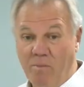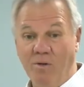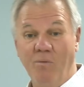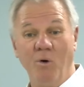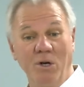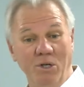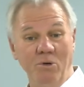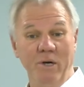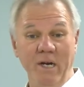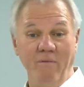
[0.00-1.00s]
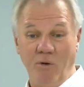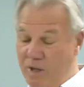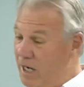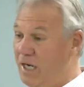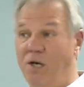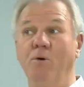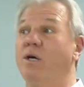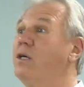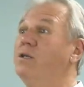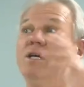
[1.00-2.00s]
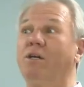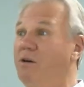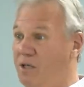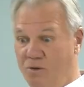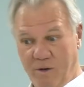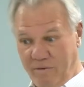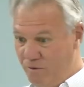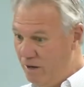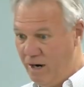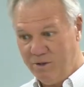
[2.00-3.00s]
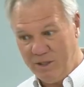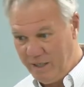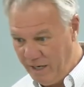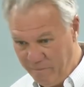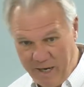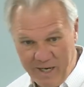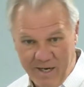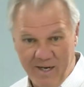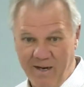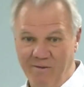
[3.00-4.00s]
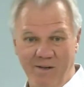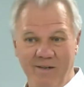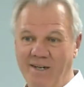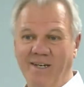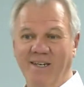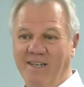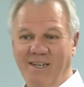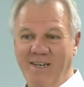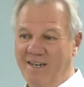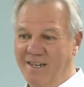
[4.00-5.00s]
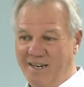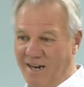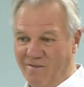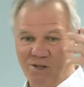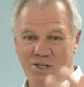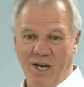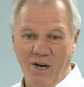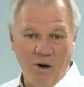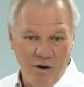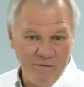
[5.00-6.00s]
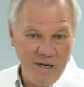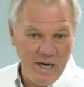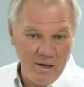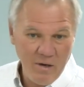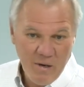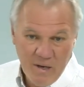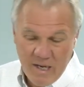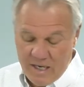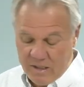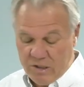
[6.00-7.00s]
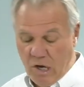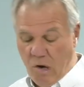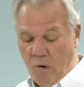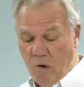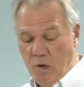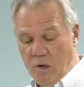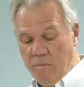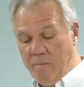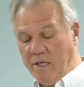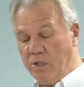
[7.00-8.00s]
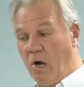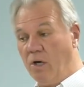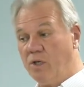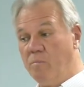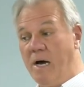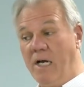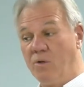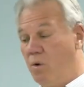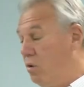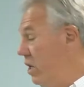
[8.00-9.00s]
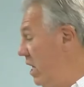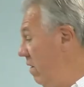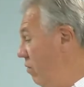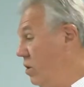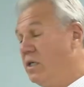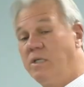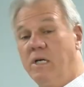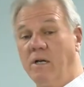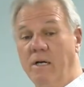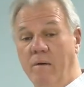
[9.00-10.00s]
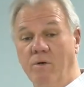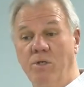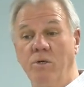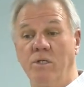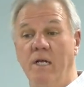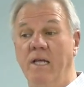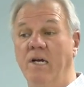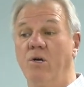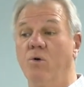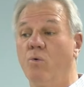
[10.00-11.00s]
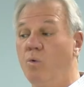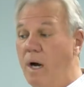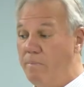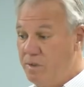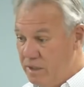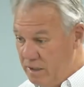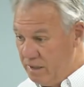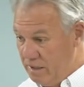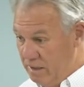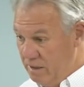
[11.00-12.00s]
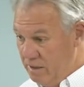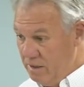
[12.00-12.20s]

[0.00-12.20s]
people that want to do evil, they can do it continually, 24 hours a day, man. They never, never shut it off now. And so men's hearts and minds were only evil continually. Number two, it said they corrupted